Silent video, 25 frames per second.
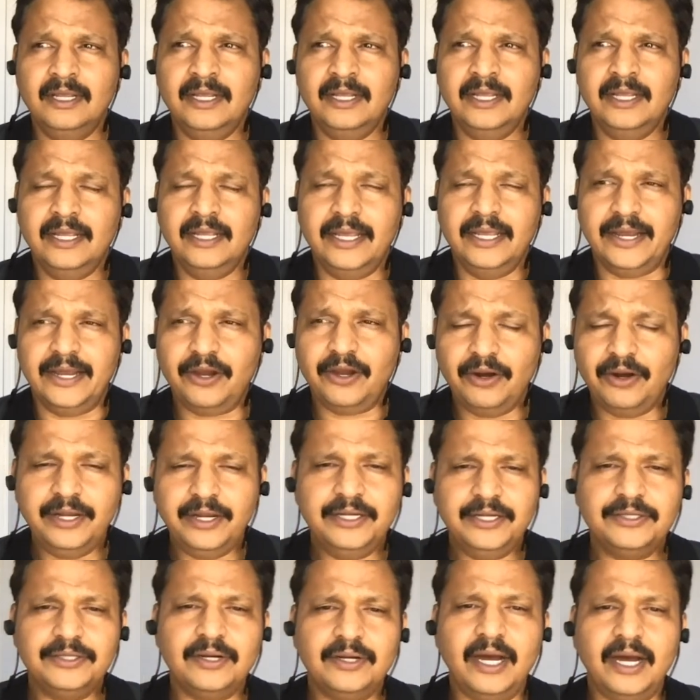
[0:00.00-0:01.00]

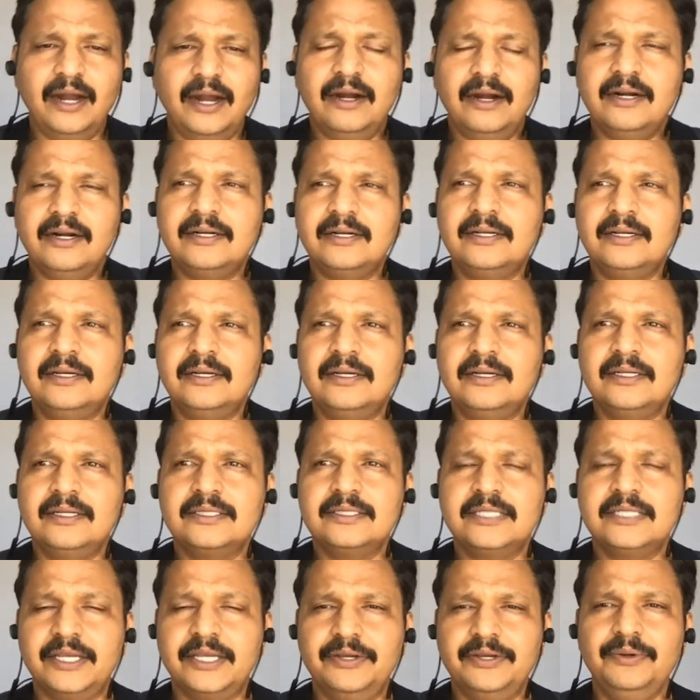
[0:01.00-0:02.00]
According to our
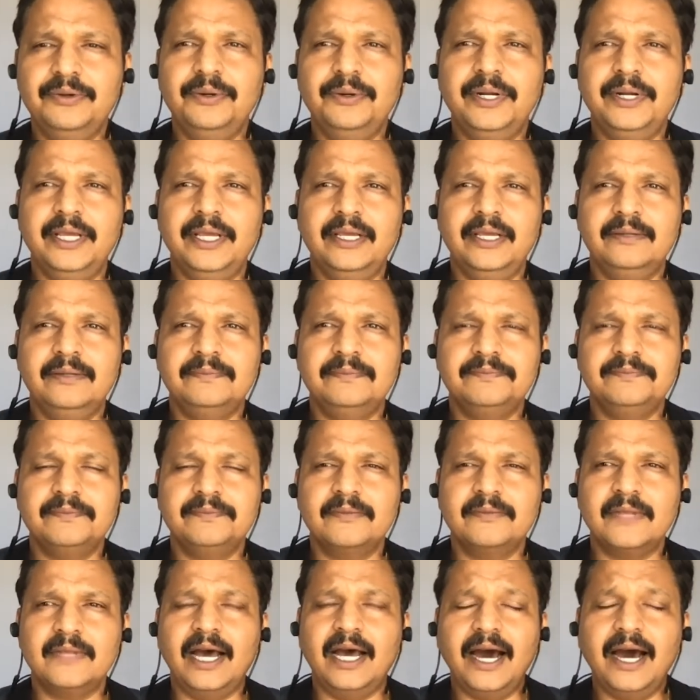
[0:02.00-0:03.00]
security,
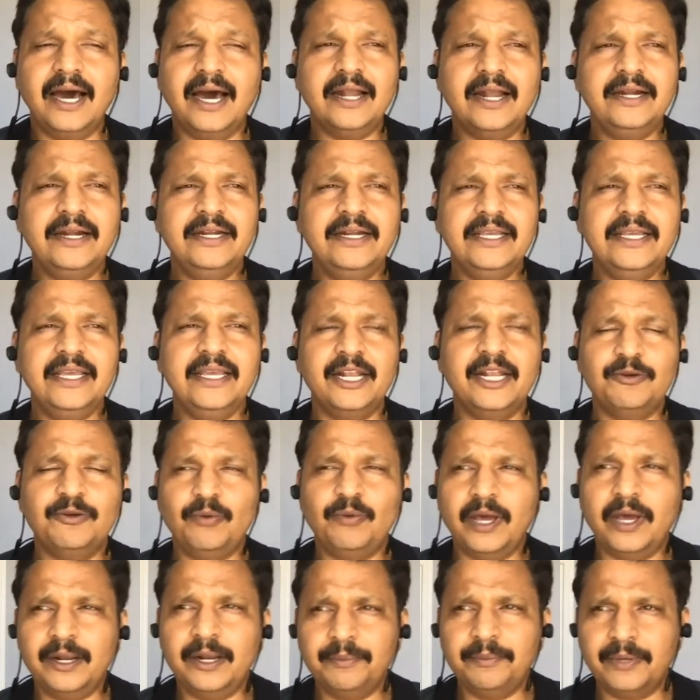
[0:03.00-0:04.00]
R&D
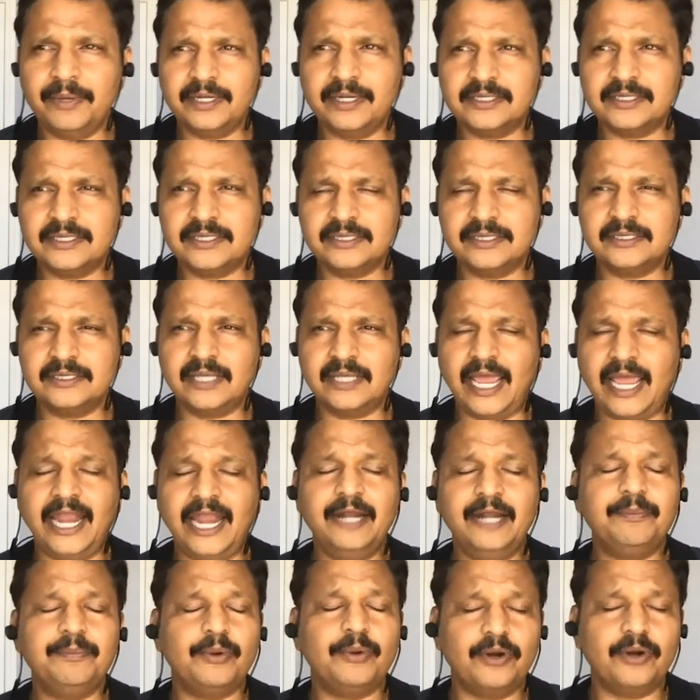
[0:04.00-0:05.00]
environments
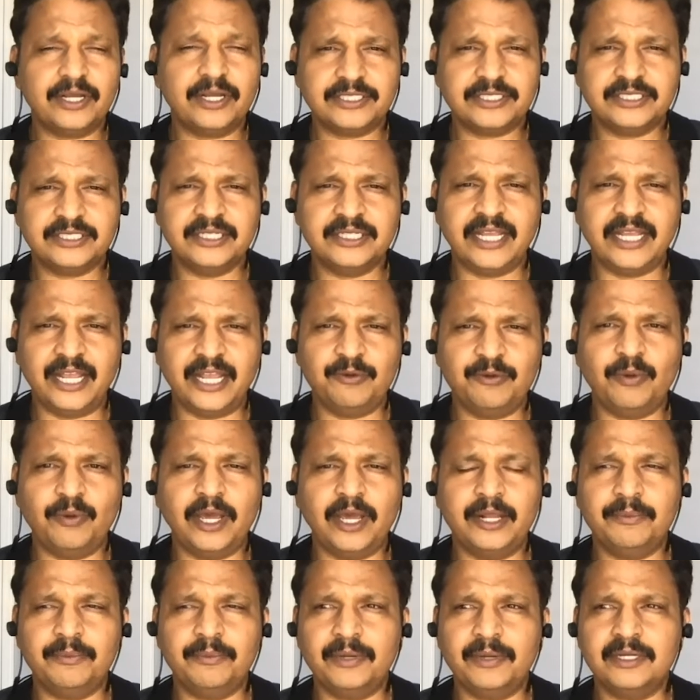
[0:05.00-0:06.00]
and production
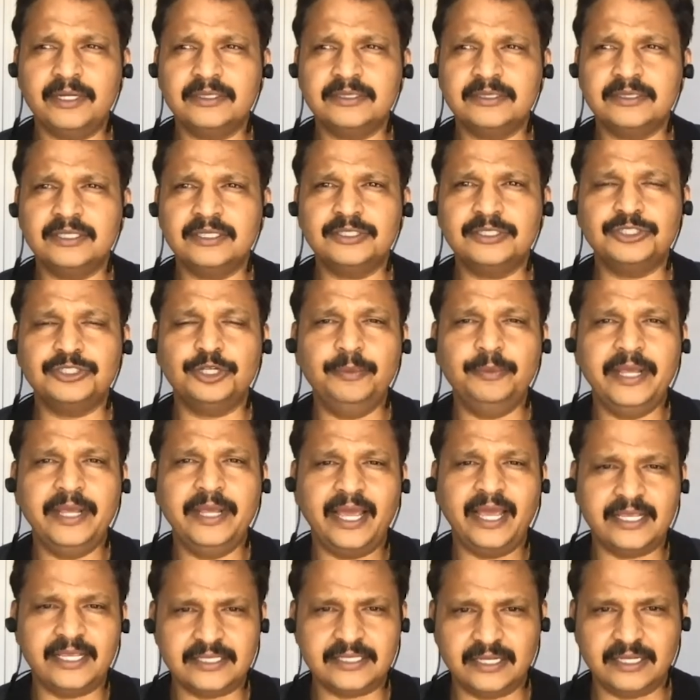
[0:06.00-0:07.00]
environments should be
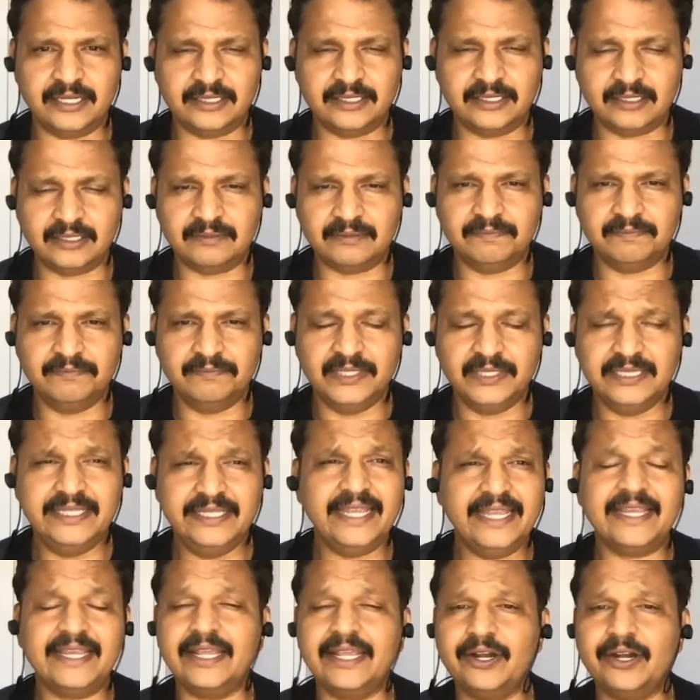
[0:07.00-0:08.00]
isolated.
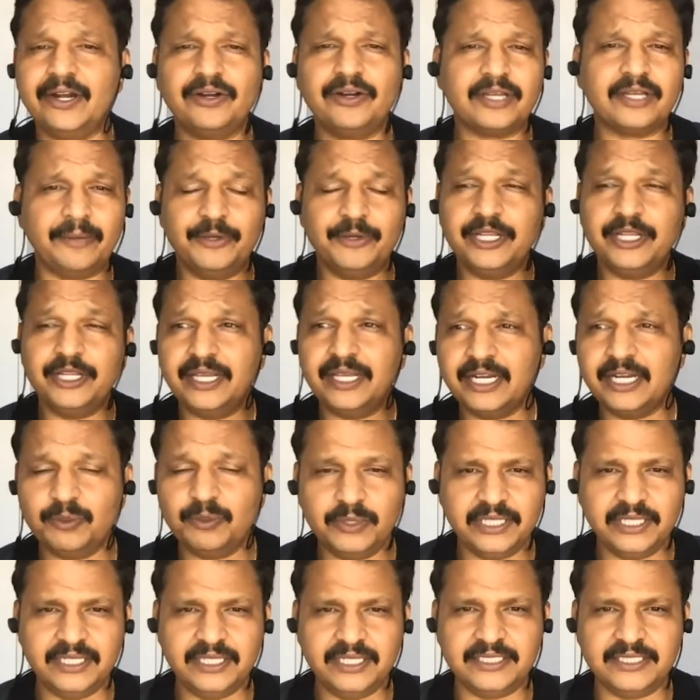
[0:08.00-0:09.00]
They cannot communicate
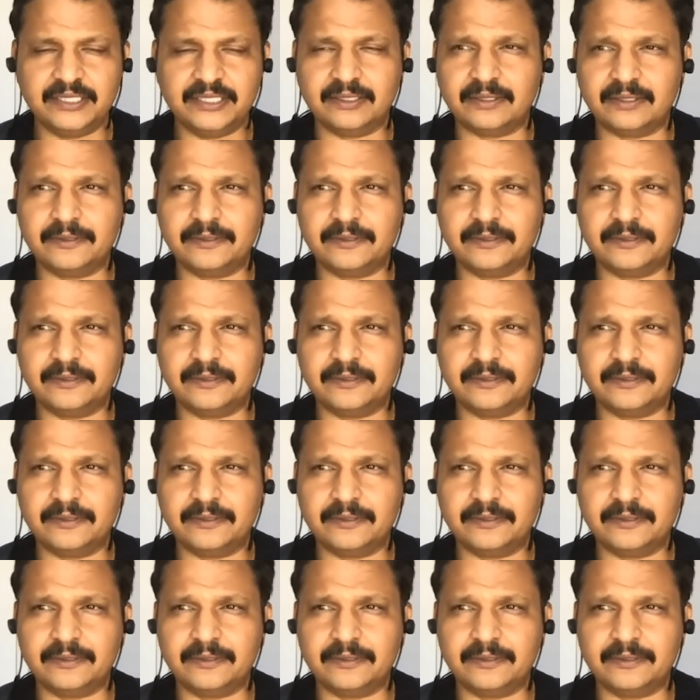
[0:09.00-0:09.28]
with each other.